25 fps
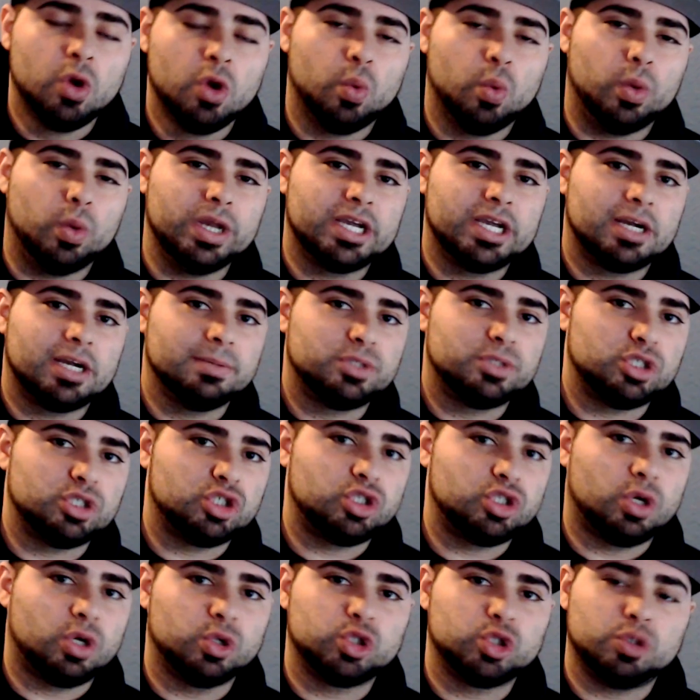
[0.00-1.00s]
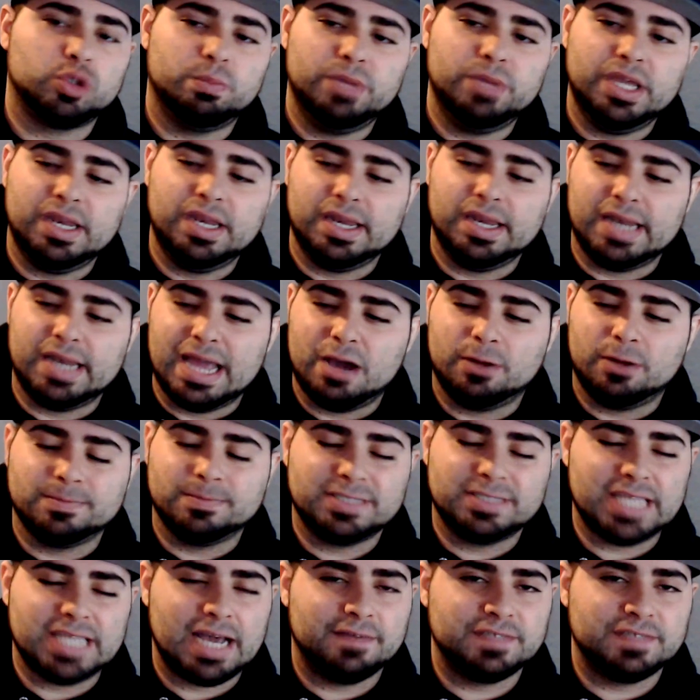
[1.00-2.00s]
when it comes to social media and how I'm,
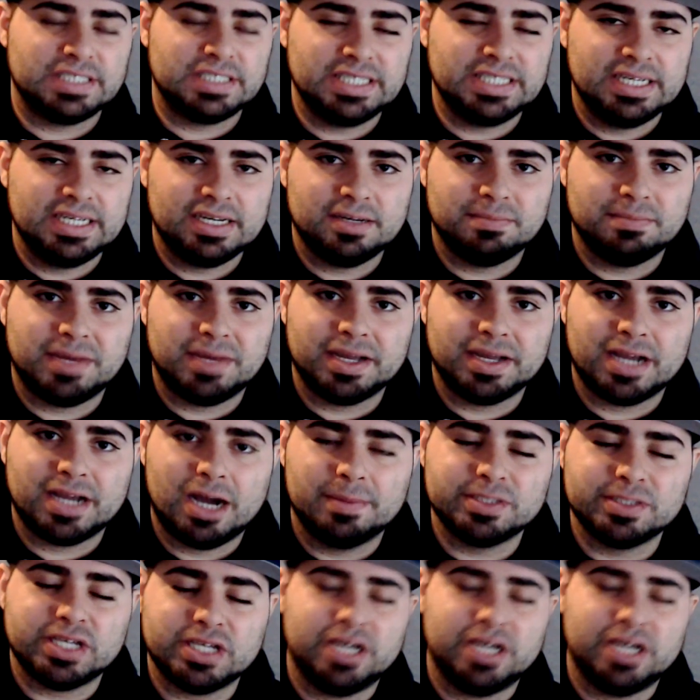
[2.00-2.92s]
I've seen it in my comments.